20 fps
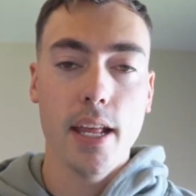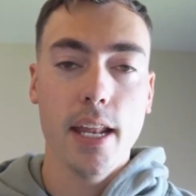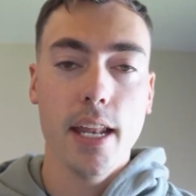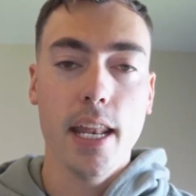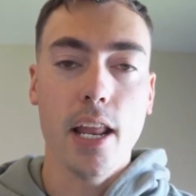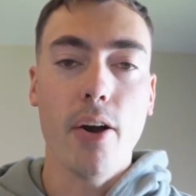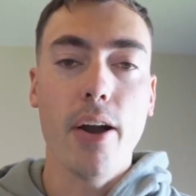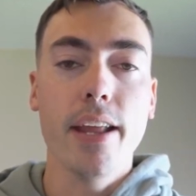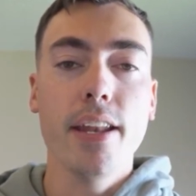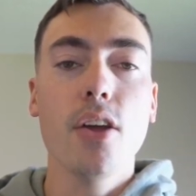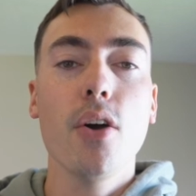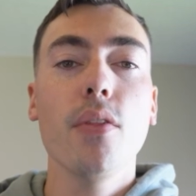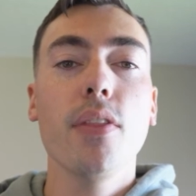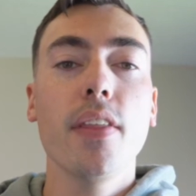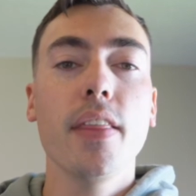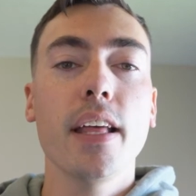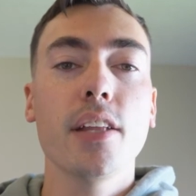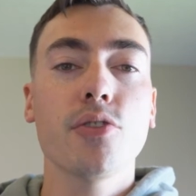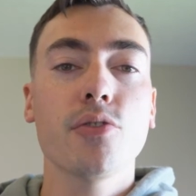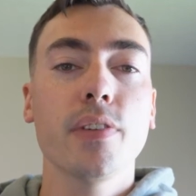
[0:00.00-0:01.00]
Now I know
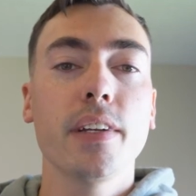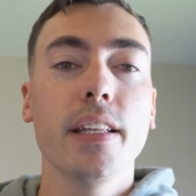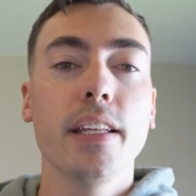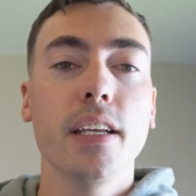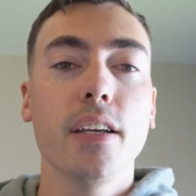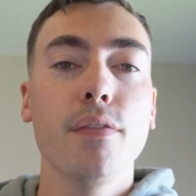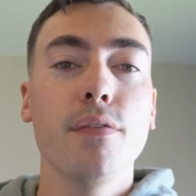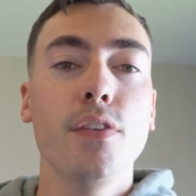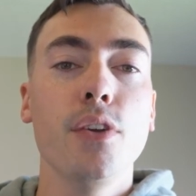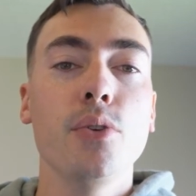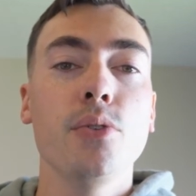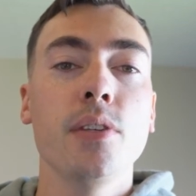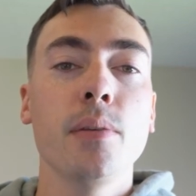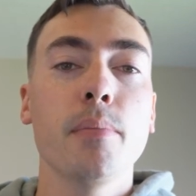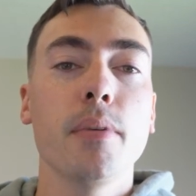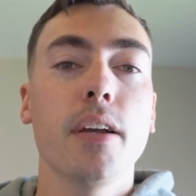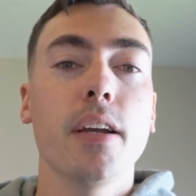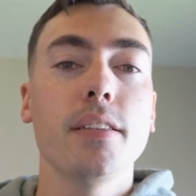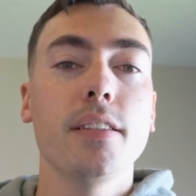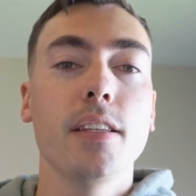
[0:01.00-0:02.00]
that that's really
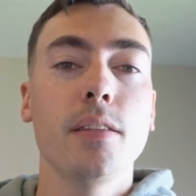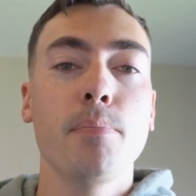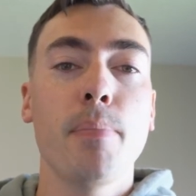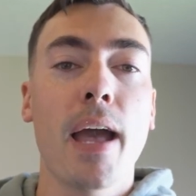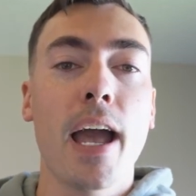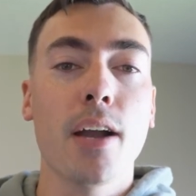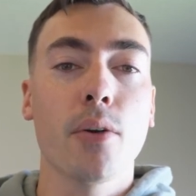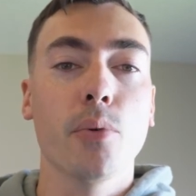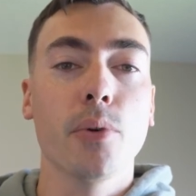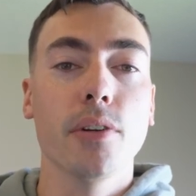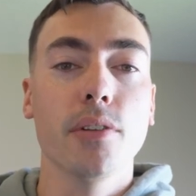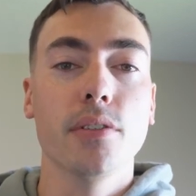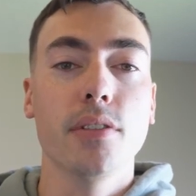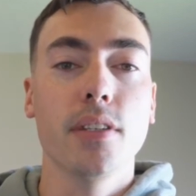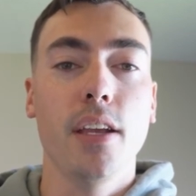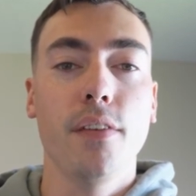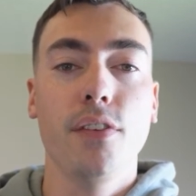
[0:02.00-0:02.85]
confusing because it's backwards.